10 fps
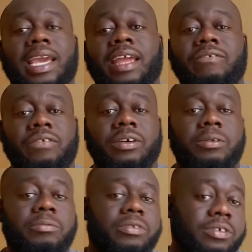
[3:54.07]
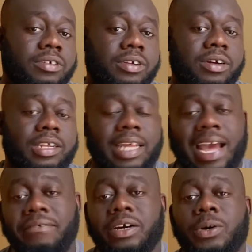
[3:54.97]
and filmed on the
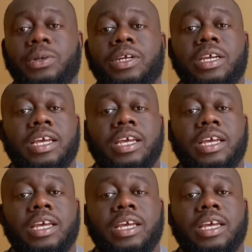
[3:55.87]
iPhone,